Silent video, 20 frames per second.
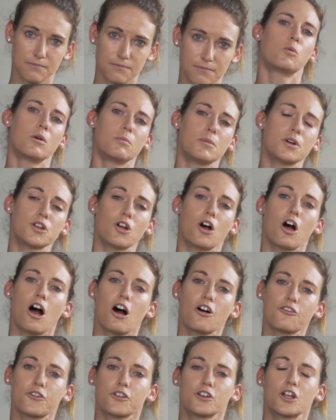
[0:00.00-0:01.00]
Women are
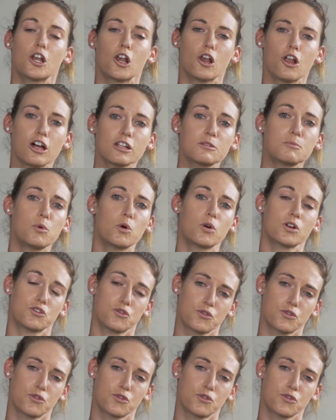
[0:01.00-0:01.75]
often a lot more at